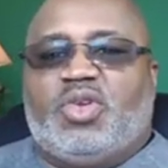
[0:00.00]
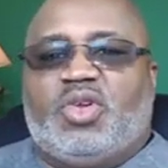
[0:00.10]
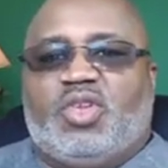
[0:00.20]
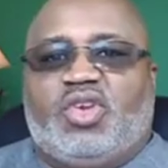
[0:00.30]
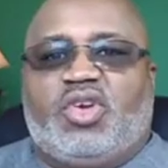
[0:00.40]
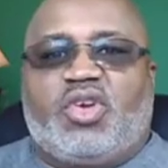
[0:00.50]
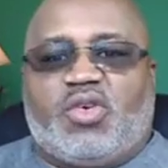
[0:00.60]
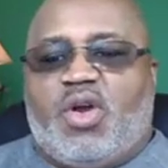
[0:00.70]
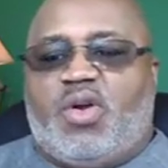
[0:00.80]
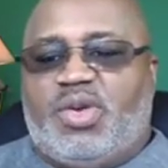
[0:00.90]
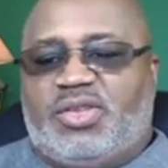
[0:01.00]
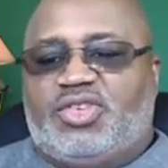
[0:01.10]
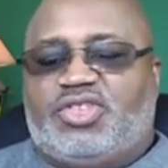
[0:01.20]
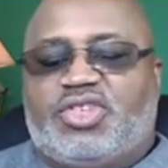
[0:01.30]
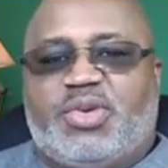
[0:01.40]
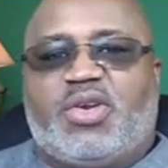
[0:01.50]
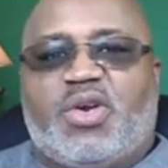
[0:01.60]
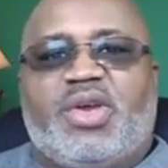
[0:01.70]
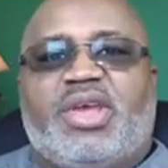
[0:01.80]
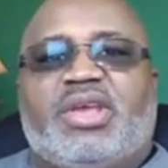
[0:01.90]
you're going to grow and you should be
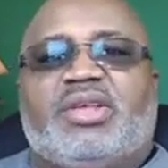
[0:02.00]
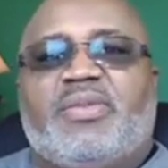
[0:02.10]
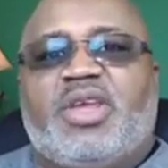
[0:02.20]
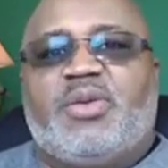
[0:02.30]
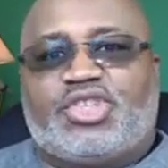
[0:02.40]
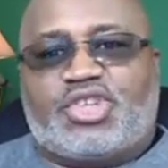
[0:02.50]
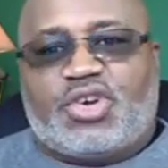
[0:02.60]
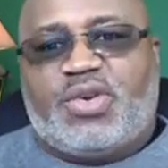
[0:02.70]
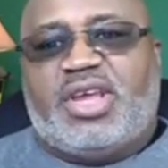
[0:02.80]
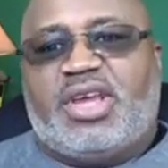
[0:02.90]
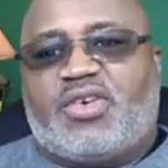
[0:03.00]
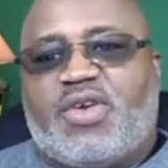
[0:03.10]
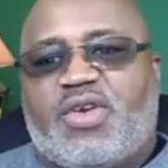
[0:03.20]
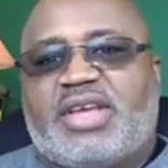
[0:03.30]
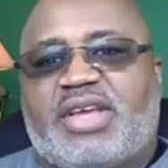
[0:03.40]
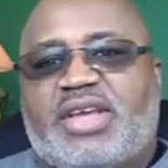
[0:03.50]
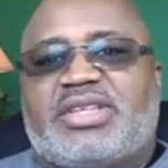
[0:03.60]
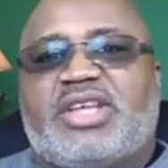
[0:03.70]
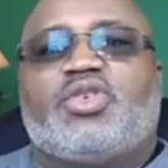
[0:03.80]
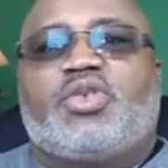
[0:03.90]
growing and maturing in Christ. And as
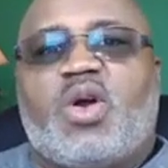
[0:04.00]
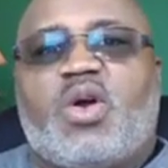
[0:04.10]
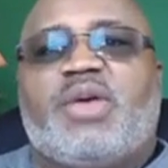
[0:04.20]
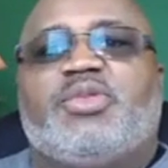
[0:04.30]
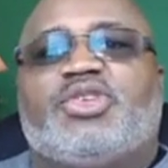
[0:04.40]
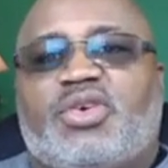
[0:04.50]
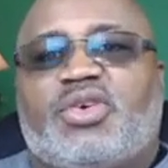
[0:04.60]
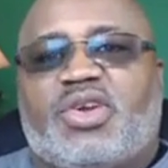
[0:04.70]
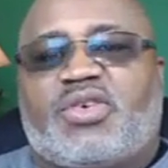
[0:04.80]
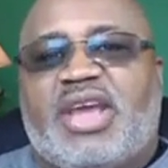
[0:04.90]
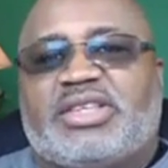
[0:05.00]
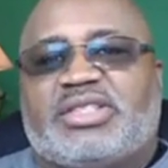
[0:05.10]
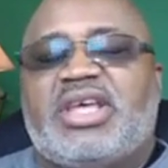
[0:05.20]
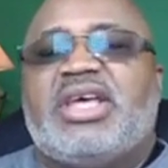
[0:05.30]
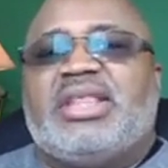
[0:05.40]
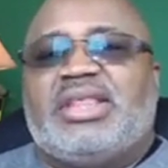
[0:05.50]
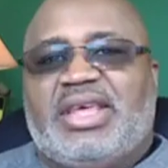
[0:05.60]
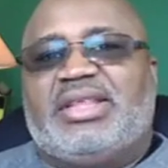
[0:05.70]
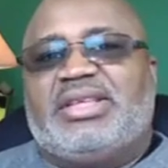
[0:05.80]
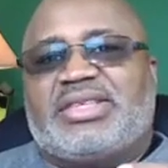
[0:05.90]
you grow and mature in Christ,
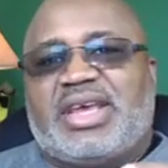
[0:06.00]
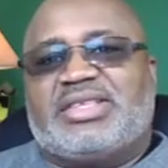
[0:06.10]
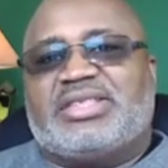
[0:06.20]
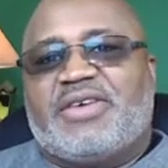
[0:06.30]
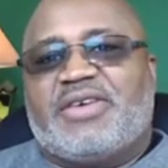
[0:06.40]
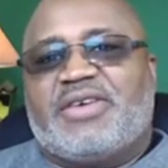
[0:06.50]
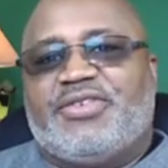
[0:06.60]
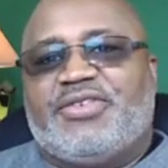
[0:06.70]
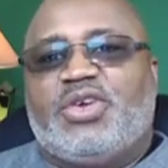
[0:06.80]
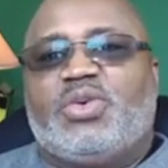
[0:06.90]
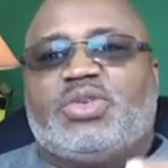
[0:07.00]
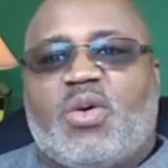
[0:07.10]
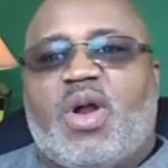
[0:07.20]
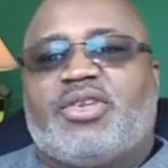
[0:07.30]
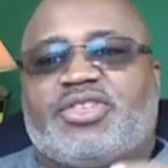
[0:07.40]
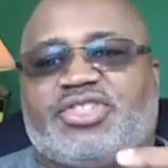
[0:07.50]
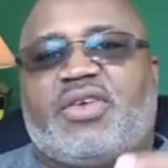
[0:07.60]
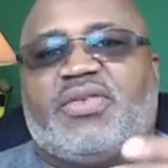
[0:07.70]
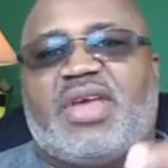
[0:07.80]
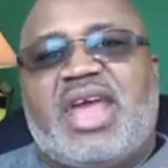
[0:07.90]
then the second step for you is to go out and share
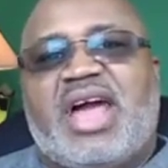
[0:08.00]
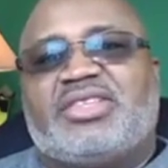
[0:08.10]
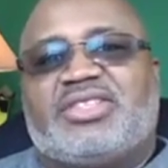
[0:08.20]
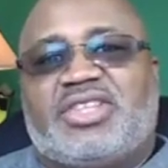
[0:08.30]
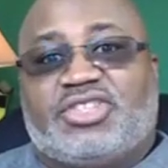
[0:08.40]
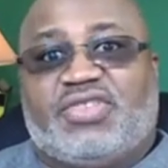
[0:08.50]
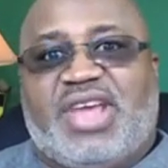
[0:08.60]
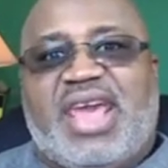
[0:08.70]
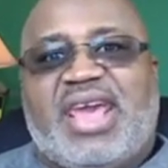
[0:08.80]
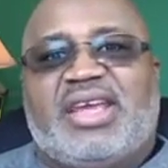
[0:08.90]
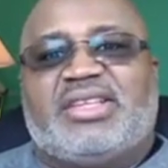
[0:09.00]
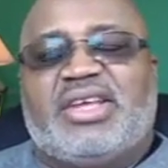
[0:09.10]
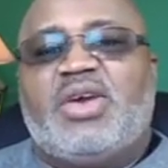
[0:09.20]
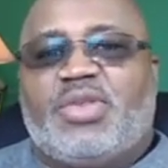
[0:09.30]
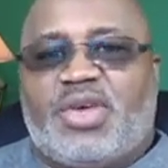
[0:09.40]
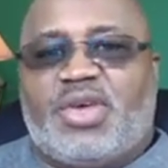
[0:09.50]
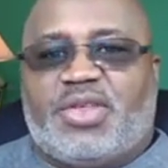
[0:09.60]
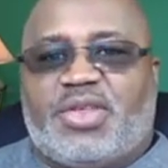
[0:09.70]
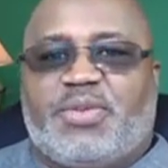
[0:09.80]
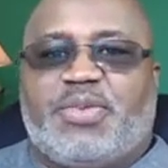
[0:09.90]
that knowledge that you gained with
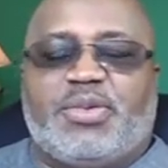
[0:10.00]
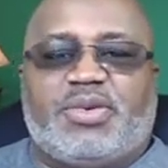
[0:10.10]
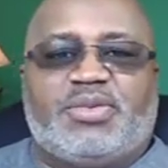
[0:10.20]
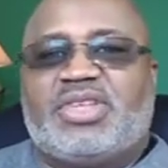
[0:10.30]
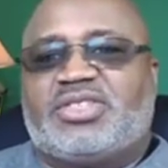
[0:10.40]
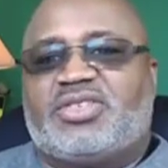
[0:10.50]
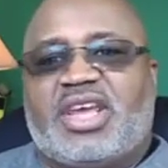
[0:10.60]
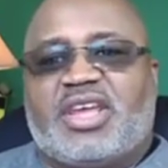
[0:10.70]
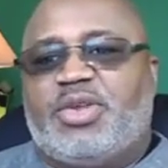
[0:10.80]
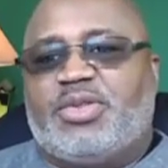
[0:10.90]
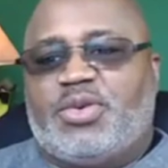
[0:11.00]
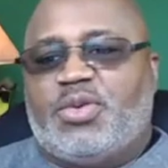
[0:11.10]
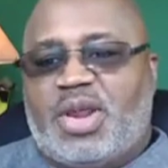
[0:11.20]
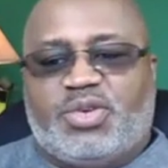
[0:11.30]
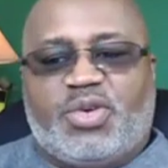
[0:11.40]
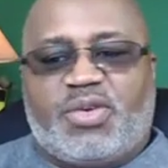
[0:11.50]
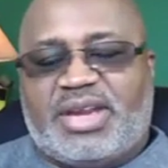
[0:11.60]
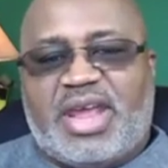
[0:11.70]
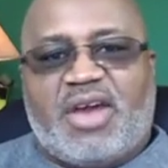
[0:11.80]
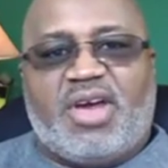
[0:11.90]
other people. And so that could be through what I'm doing
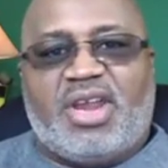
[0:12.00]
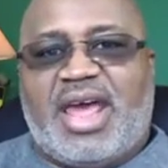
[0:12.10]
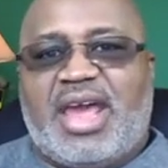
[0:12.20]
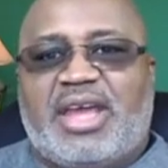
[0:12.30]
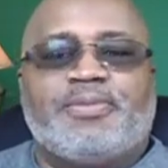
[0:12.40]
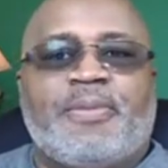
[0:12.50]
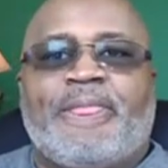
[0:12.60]
right now online.